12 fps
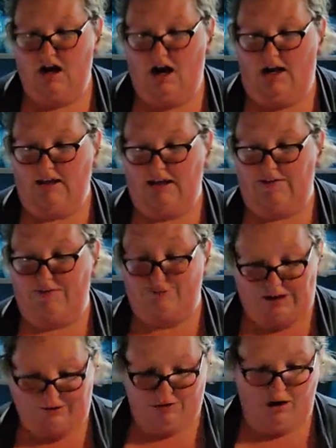like
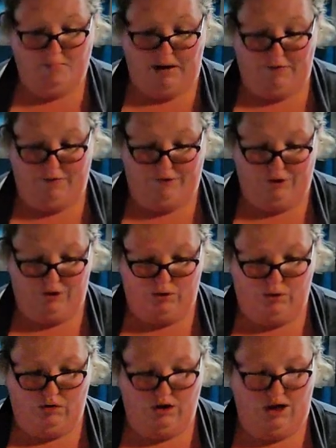flavor in my
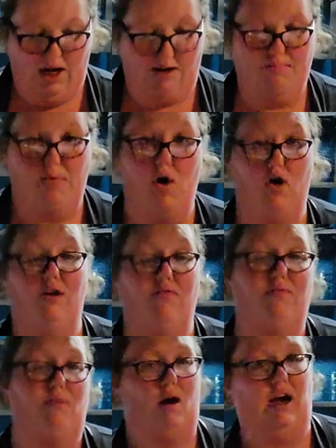food, and part
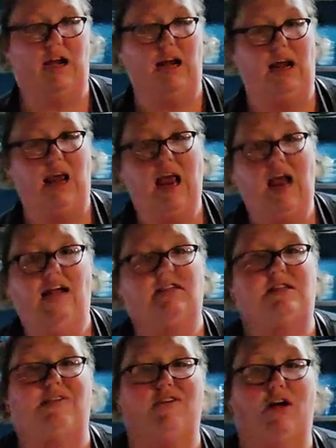of brining is
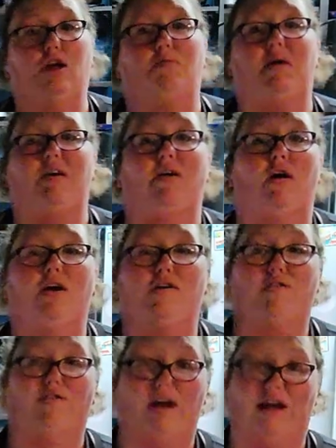developing
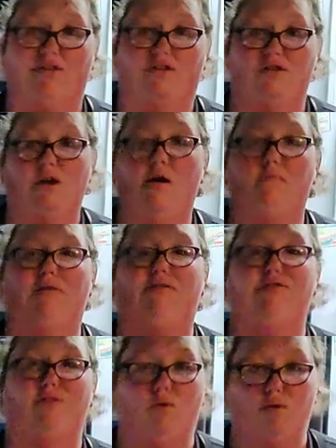flavors
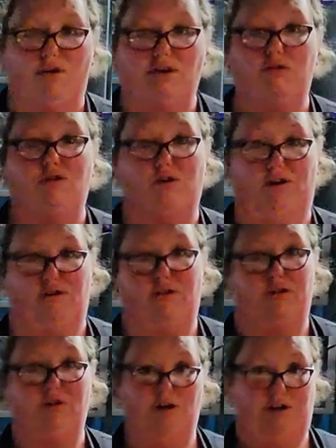before you start
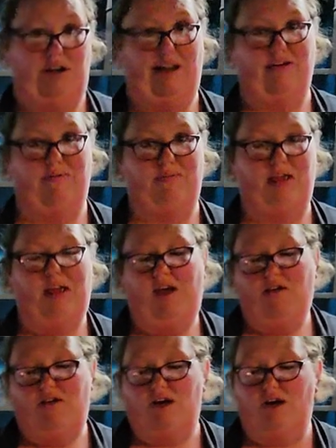cooking.
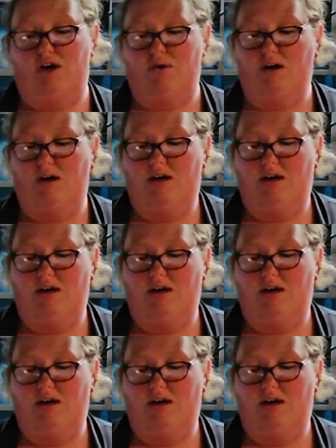So